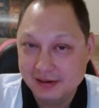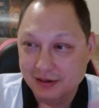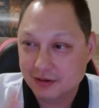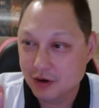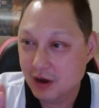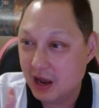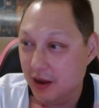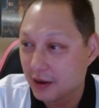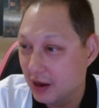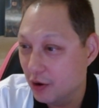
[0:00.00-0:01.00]
So I
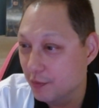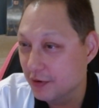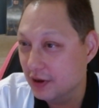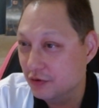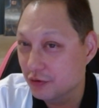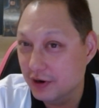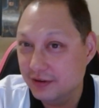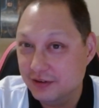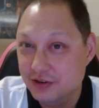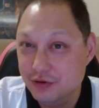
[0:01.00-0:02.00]
hope you enjoyed
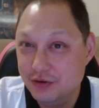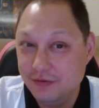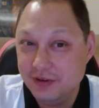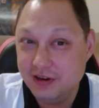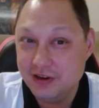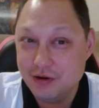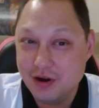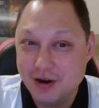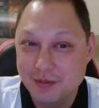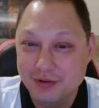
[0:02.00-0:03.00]
this YouTube
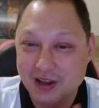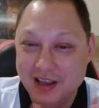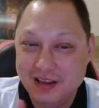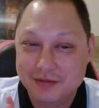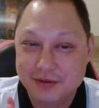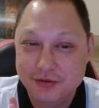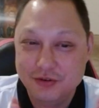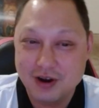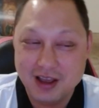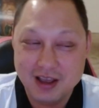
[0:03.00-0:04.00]
video. Like and
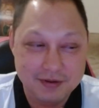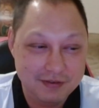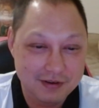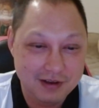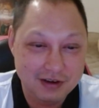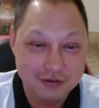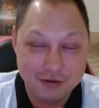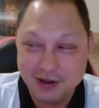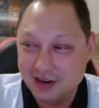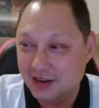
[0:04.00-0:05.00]
subscribe if you
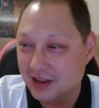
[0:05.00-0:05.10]
enjoyed it.